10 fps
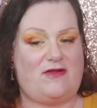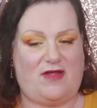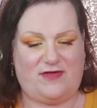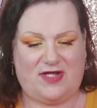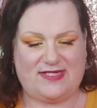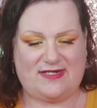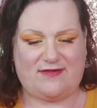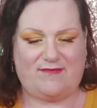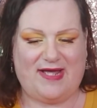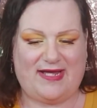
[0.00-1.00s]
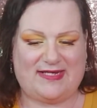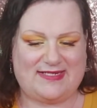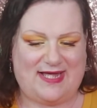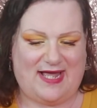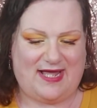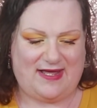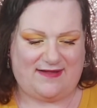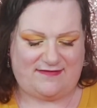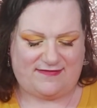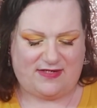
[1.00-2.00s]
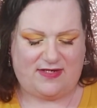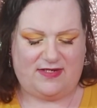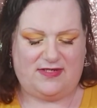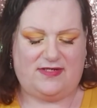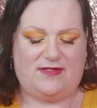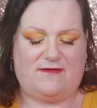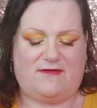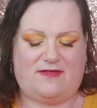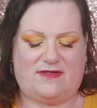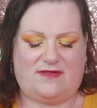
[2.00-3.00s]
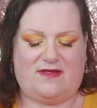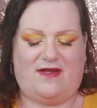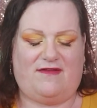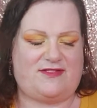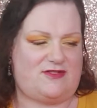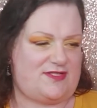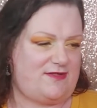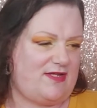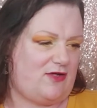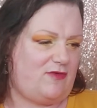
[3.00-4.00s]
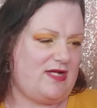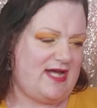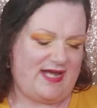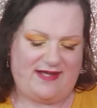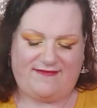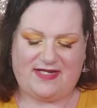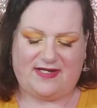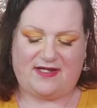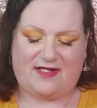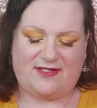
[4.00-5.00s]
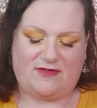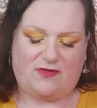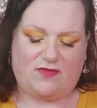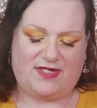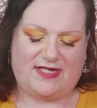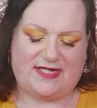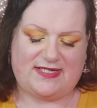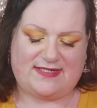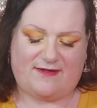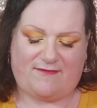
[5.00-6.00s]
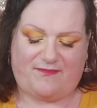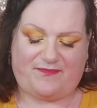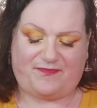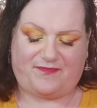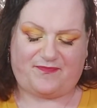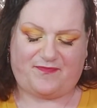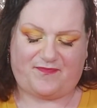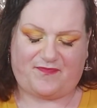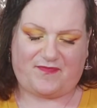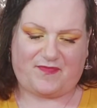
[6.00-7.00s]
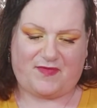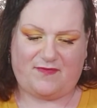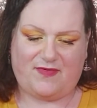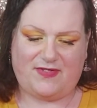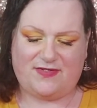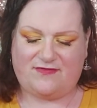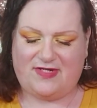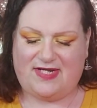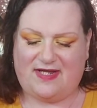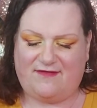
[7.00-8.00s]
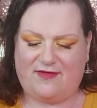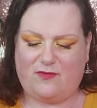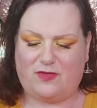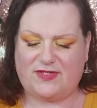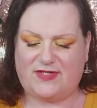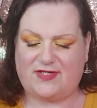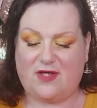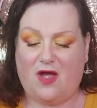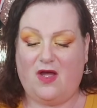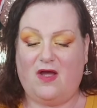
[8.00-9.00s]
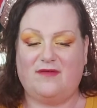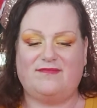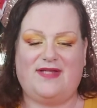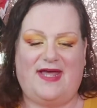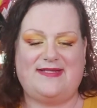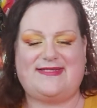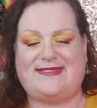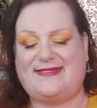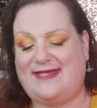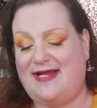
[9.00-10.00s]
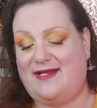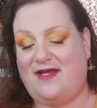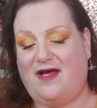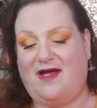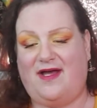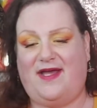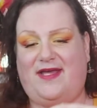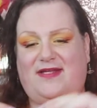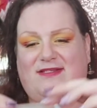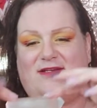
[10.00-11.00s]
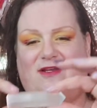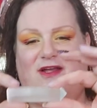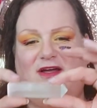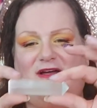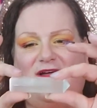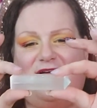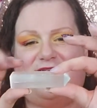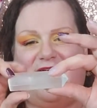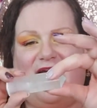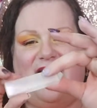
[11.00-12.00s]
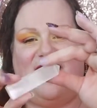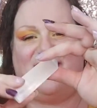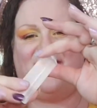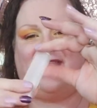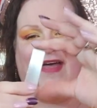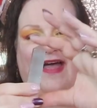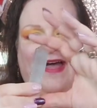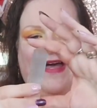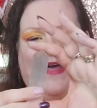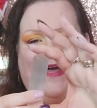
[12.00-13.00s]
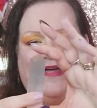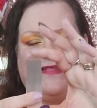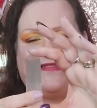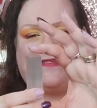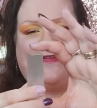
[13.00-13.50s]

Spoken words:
nice little bag to have. It's got something quite heavy in it. I don't know what it is, but this is really heavy. What's this? It's selenite. Look at that.